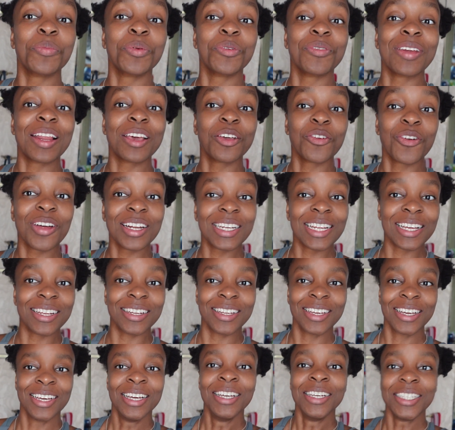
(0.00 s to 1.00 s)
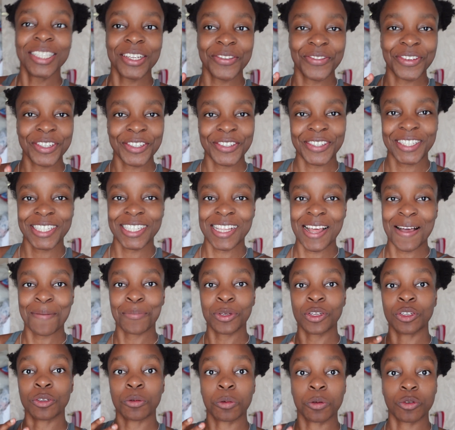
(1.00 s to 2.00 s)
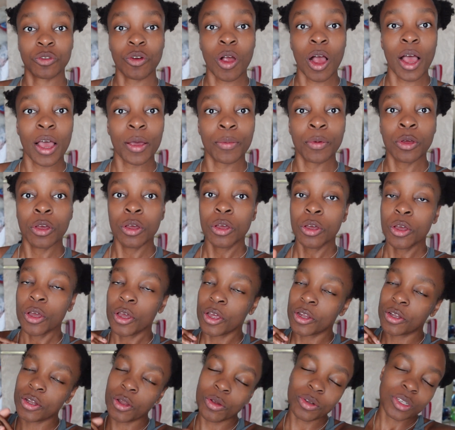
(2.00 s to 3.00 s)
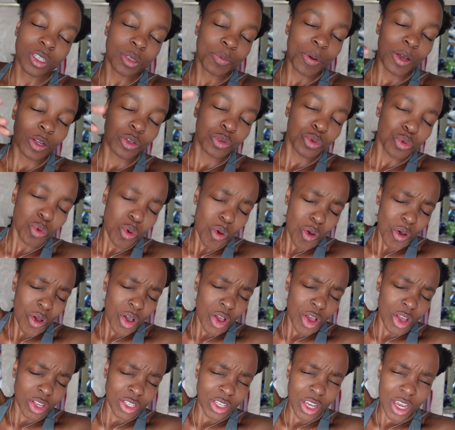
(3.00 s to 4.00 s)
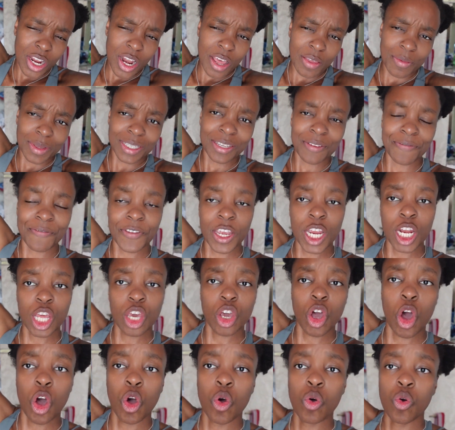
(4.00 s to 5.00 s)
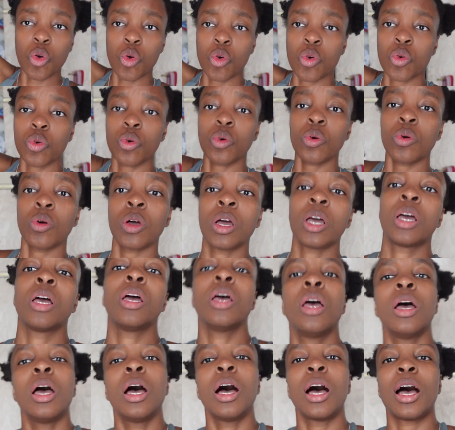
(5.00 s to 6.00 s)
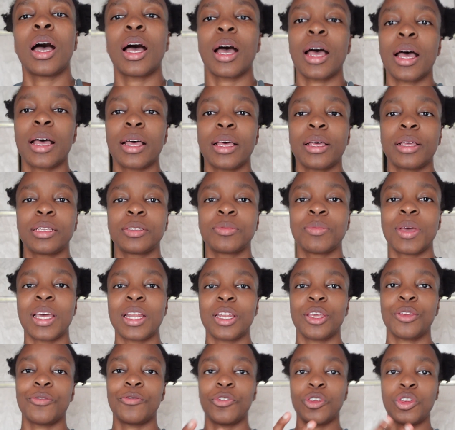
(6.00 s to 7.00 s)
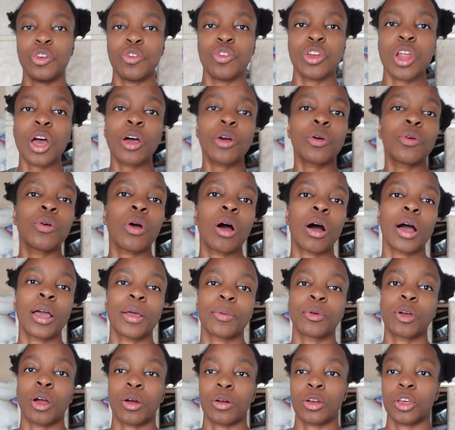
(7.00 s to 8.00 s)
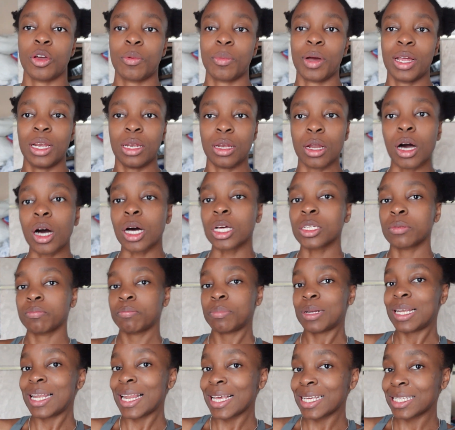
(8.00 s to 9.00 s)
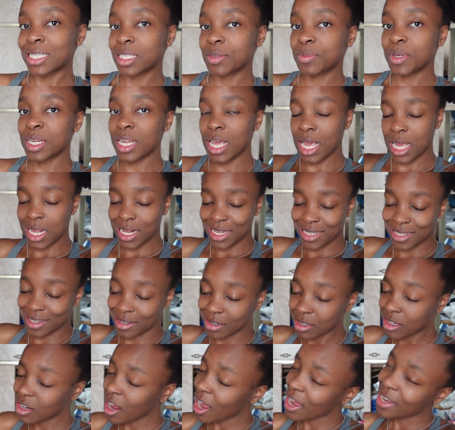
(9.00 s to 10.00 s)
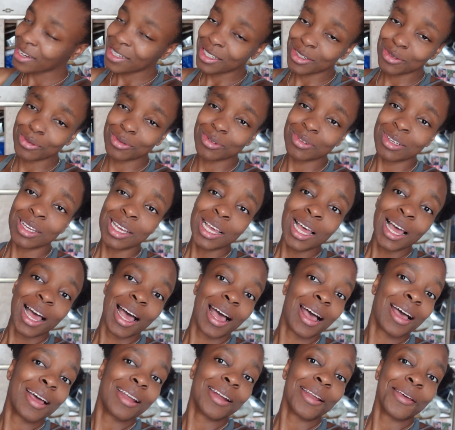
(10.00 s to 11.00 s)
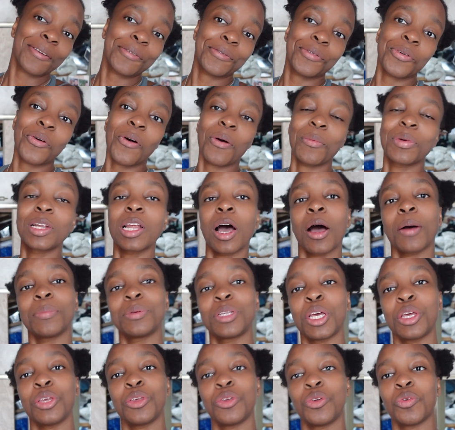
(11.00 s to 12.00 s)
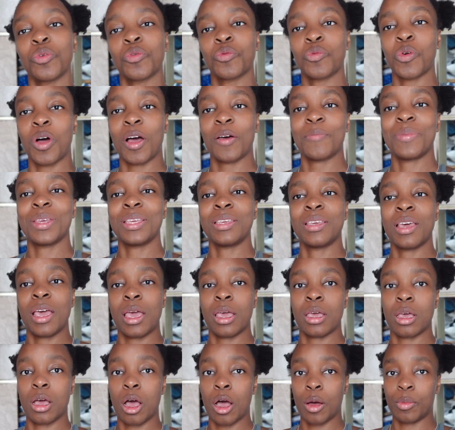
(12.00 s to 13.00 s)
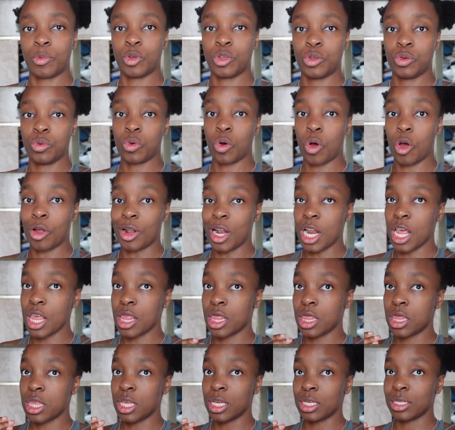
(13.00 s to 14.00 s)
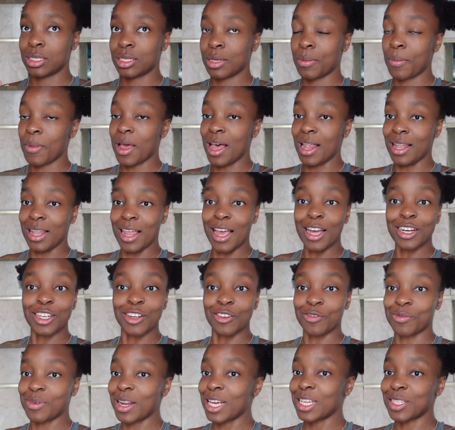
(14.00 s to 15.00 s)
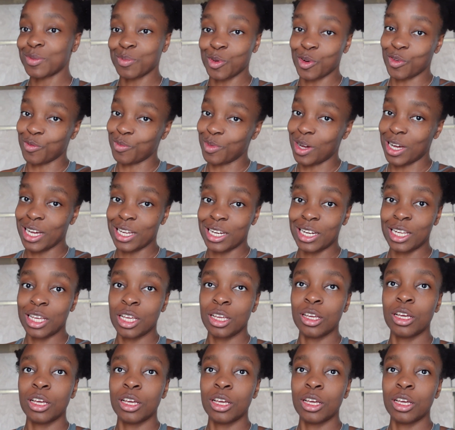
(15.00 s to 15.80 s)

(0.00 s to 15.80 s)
related content. So if you're interested in that, make sure you subscribe, notice bell to all, so now this video. As many of you know, I am currently on my last placement, hence the title, and I thought I would update you what I've been getting up to on this elective placement of mine.